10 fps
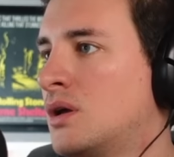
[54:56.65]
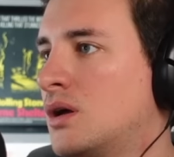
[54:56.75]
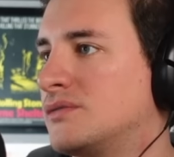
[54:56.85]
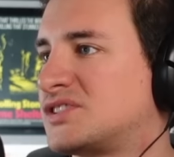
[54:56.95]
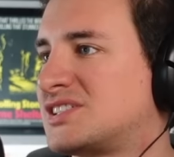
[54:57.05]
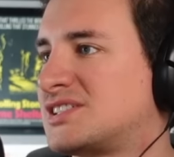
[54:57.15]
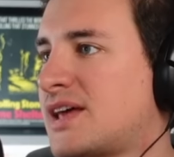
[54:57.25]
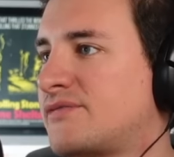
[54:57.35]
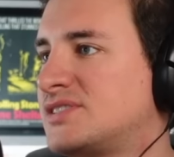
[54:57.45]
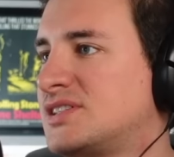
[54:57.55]
of
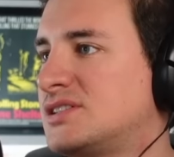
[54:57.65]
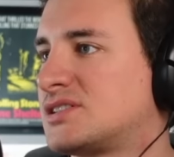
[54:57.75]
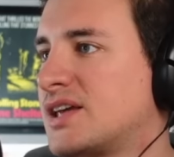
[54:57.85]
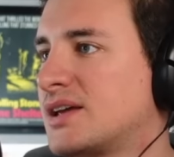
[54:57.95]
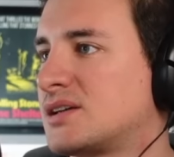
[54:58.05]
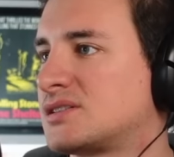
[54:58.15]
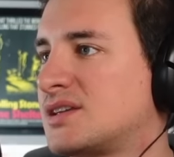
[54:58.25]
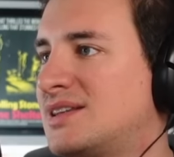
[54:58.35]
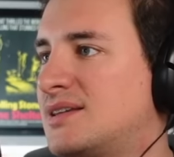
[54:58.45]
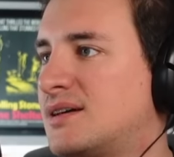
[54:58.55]

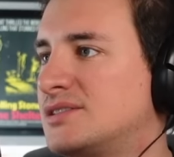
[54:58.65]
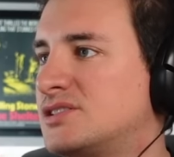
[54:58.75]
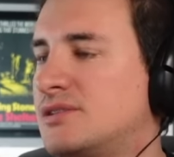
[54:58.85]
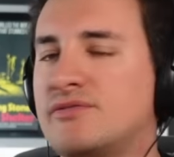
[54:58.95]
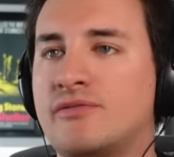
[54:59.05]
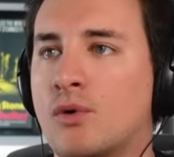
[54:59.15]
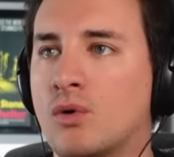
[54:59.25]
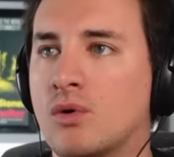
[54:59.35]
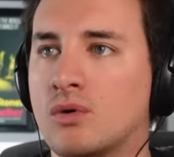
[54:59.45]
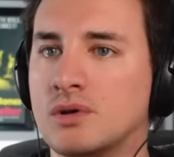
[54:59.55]

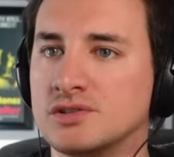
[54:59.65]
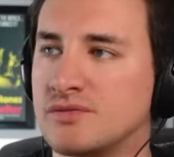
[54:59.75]
76.94 as of